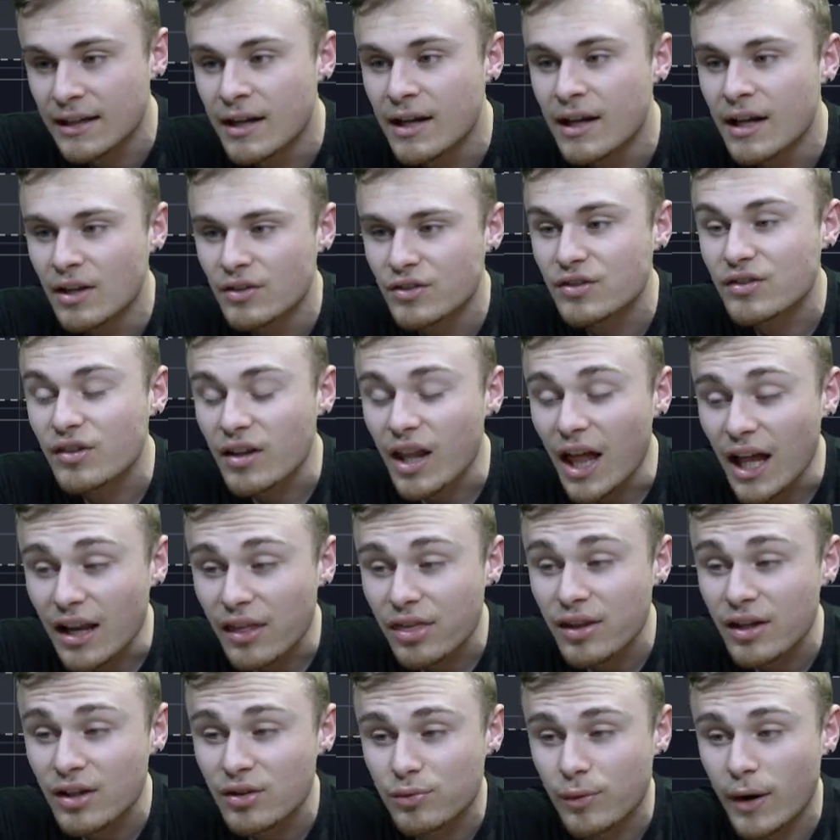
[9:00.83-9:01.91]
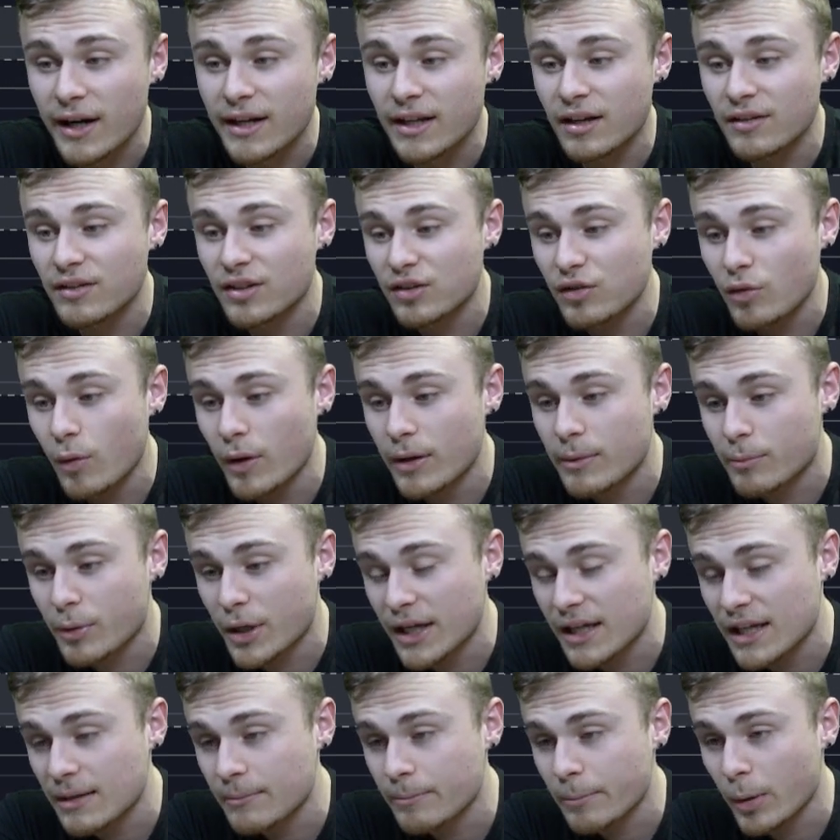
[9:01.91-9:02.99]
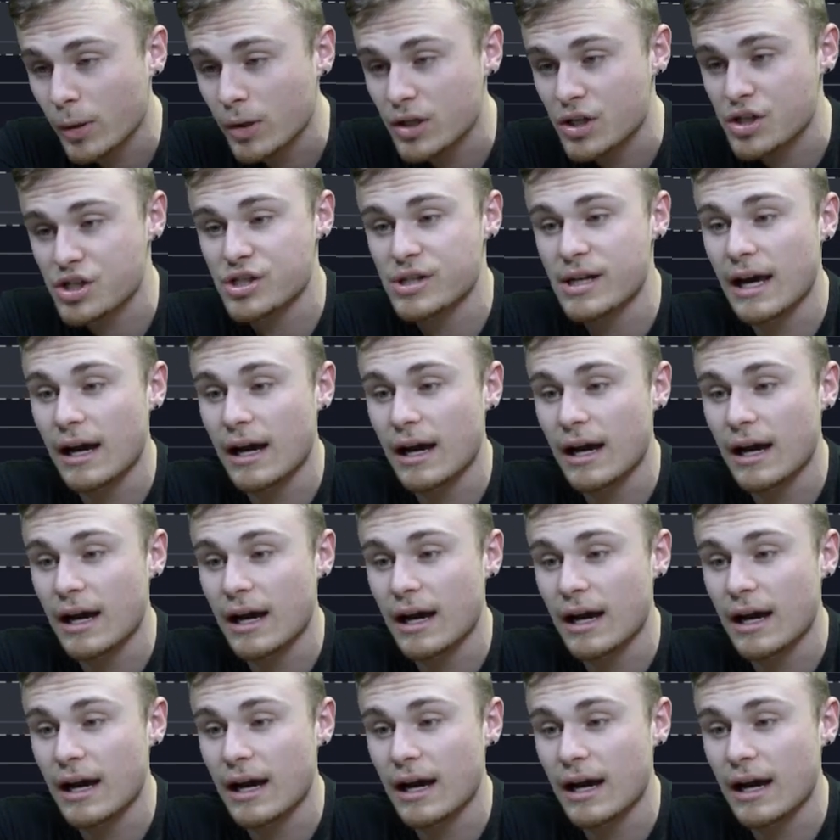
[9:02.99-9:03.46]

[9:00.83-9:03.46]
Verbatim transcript: So there's a lot of things riding on this coin breaking bullish.